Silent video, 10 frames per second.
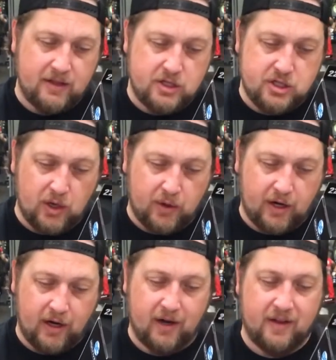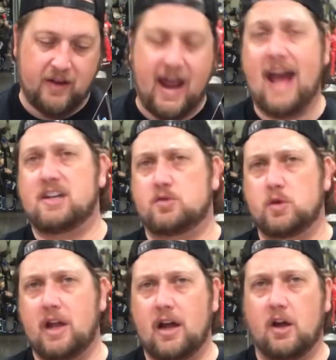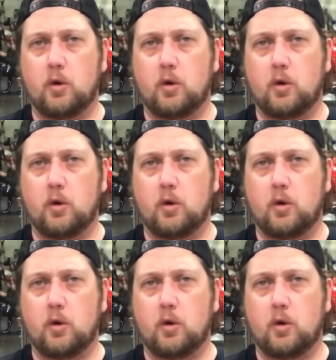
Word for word: the Joker, and then Azriel,